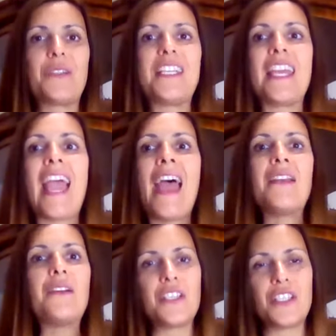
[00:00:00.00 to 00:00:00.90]
So the
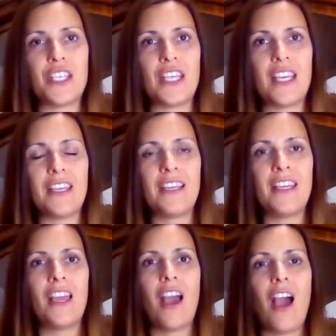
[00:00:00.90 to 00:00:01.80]
energy
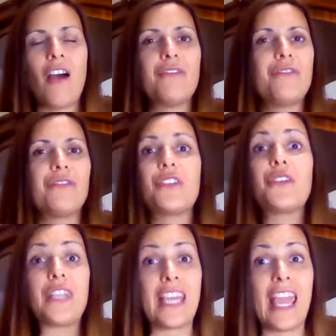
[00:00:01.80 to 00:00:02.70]
of
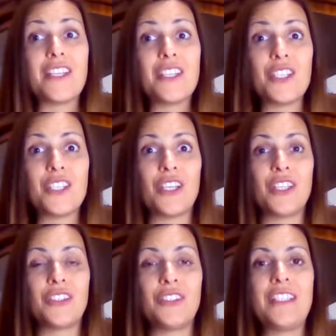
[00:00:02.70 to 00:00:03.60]

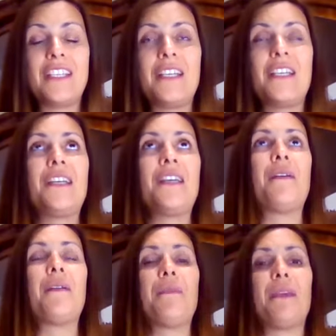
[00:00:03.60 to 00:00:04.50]
creation.
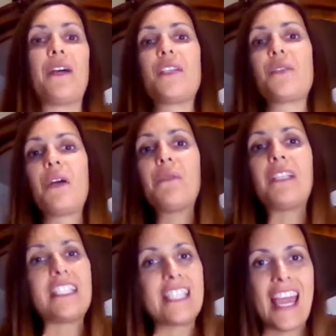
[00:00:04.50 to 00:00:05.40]
Because what
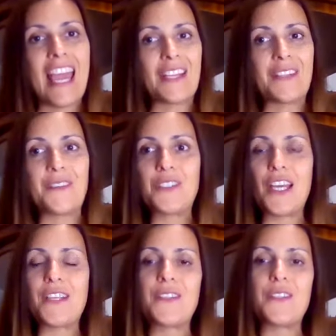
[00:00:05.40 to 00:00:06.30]
would it take to
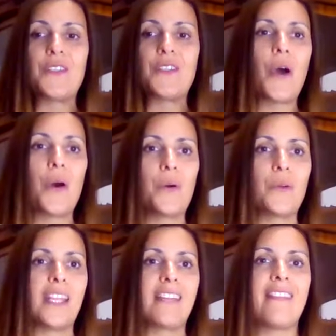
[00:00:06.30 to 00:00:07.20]
just
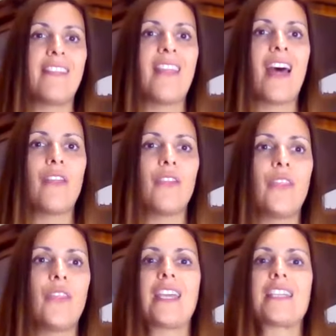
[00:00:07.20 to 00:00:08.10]
know that
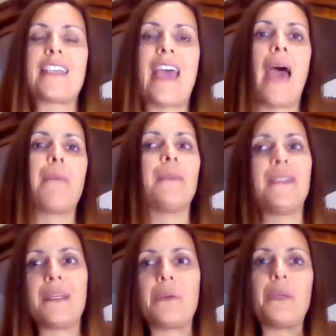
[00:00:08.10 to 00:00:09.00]
nothing is
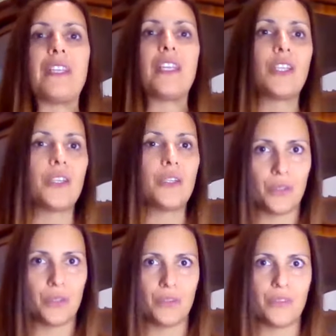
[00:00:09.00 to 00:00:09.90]
happening with
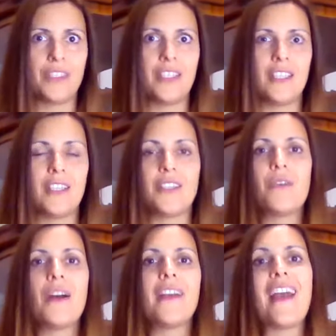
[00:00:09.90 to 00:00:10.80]
you?
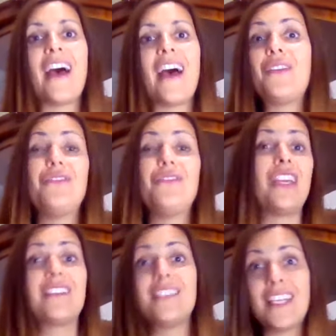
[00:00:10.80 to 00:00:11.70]
You are not the
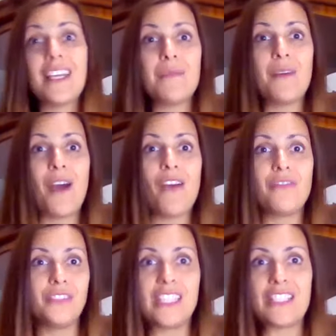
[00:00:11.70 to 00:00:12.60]
victim of
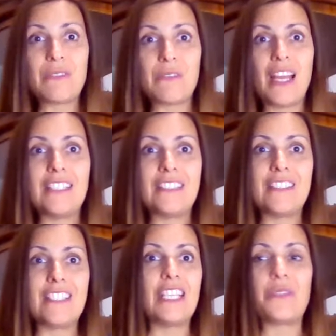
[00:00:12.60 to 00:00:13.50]
this reality.